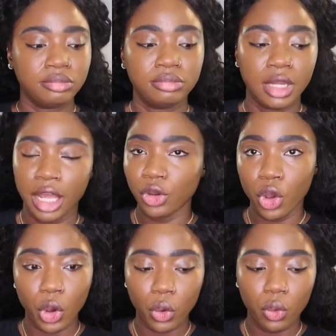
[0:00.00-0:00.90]
and
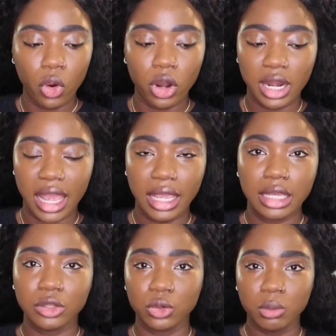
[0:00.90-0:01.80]
go, or
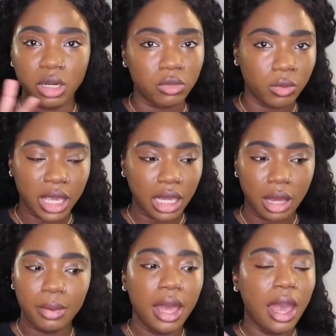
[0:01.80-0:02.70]
like do minimal makeup.